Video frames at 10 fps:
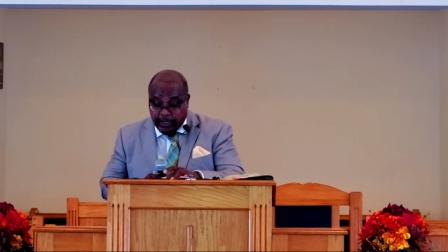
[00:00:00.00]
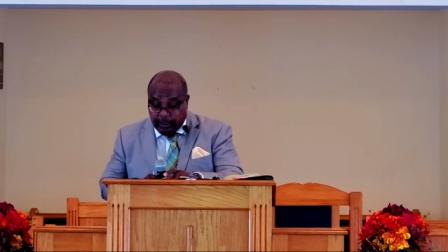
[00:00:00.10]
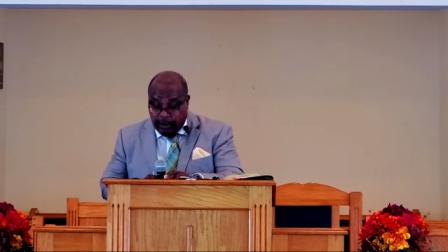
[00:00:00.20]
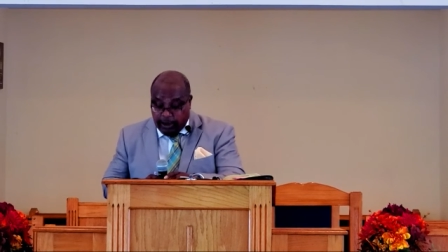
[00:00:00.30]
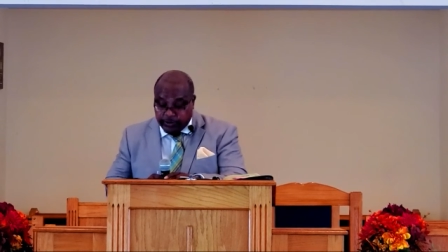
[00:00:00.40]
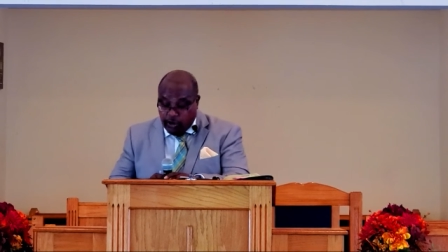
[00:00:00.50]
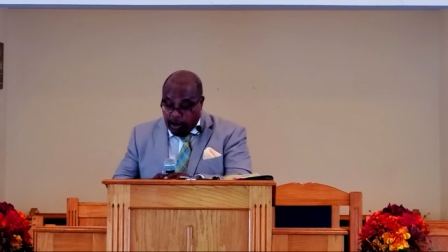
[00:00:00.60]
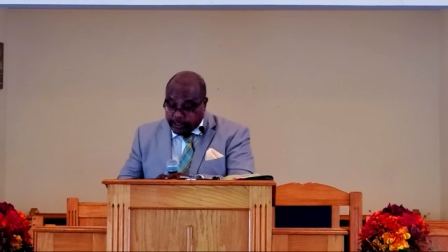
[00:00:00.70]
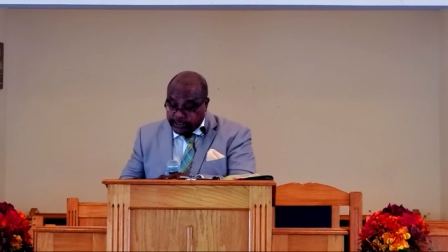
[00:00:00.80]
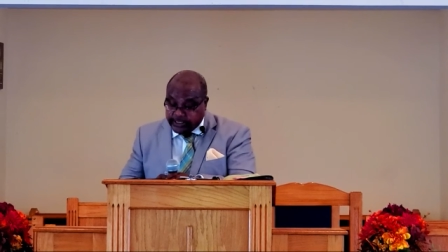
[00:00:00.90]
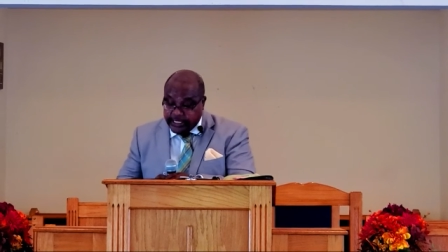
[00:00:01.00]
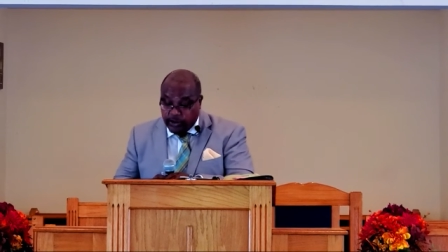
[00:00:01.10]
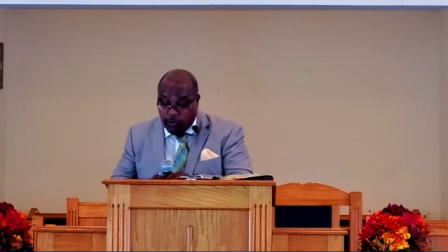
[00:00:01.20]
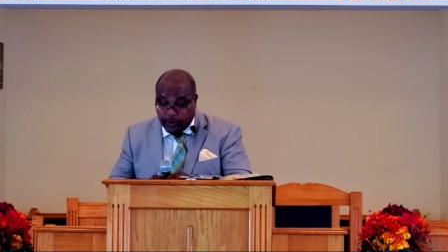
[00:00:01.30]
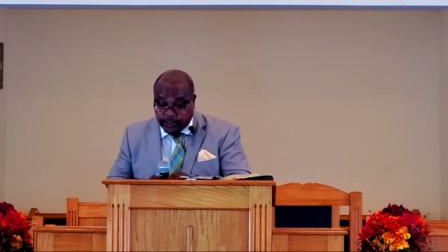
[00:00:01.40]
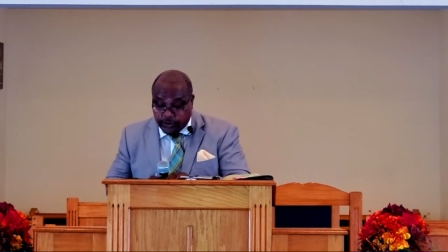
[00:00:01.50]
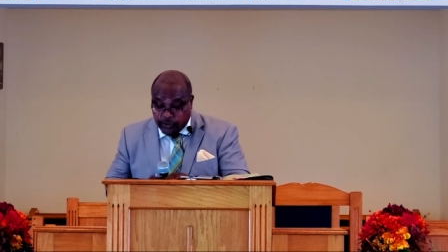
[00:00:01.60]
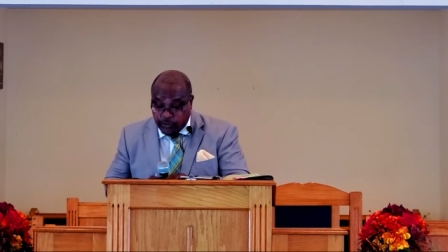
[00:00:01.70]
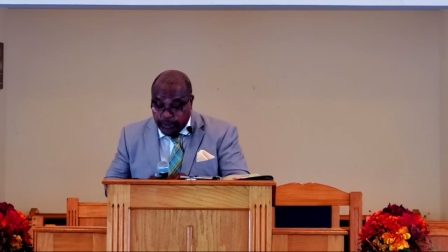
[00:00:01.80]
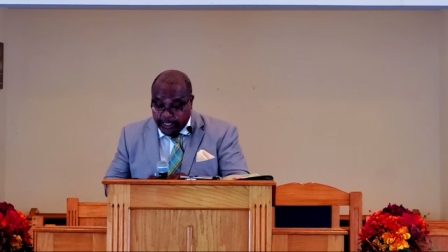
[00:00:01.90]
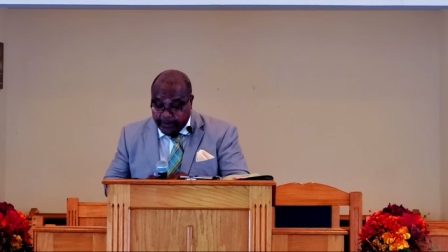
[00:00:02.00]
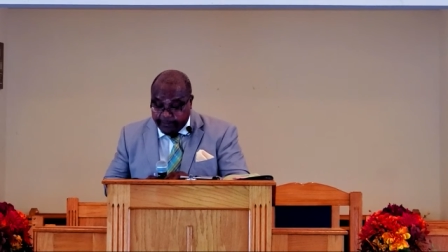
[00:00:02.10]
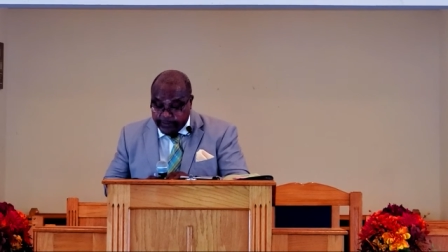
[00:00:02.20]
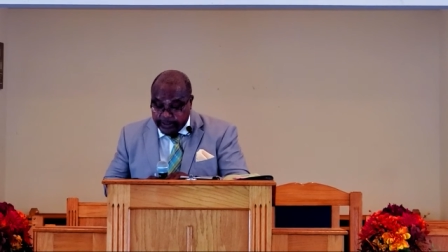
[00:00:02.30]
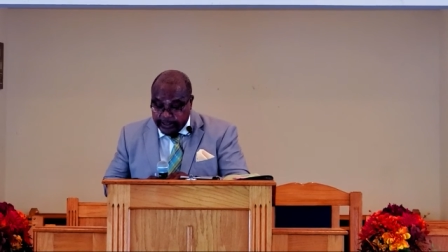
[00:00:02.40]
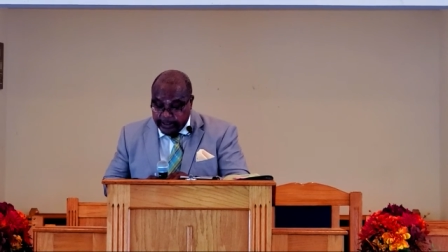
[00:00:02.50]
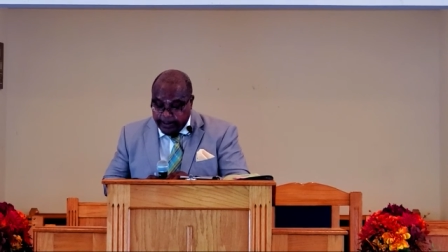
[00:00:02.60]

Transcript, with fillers: God, darkness didn't know what to do with it,